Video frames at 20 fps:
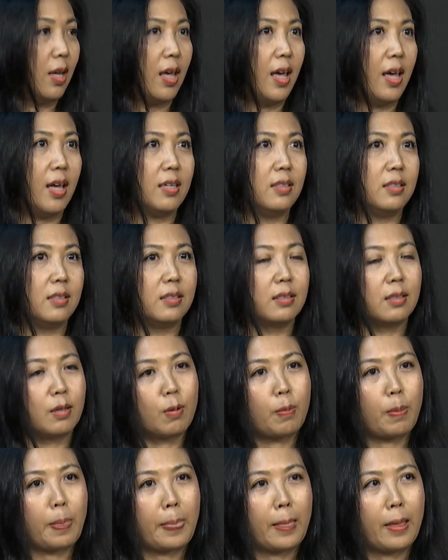And
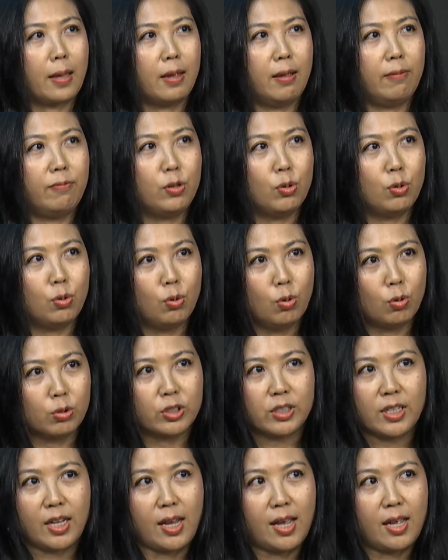if you
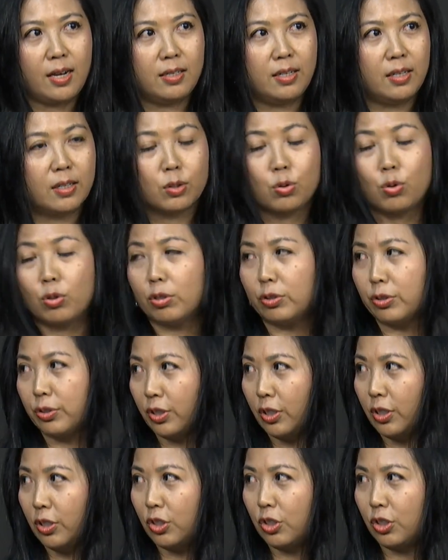looked and did a Google
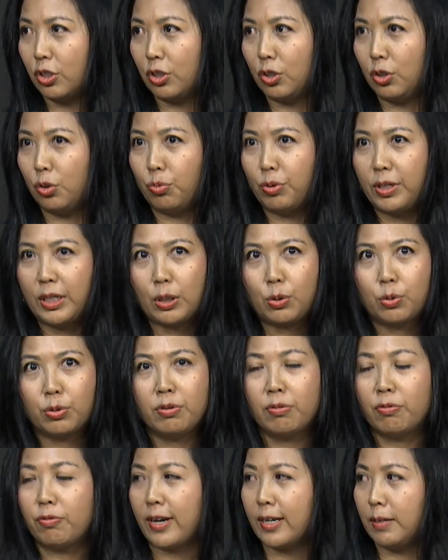search, you really
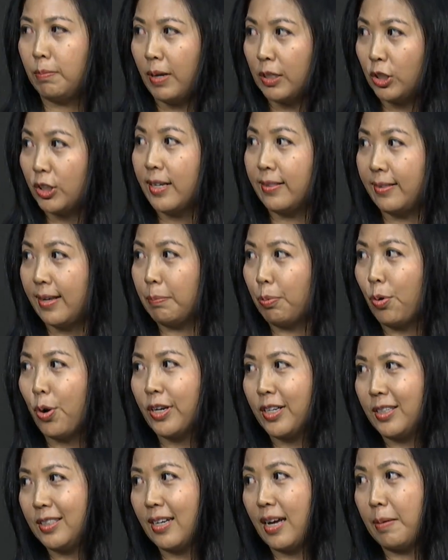couldn't find much at that
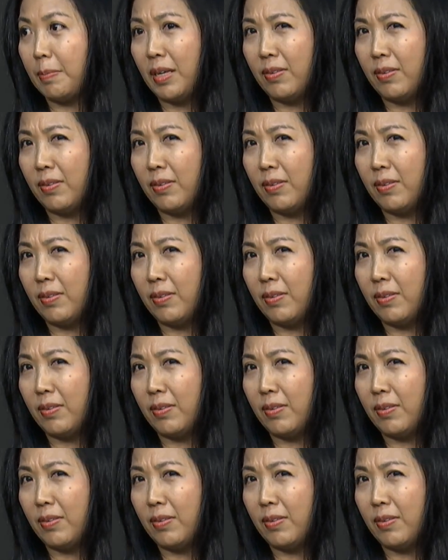point in time.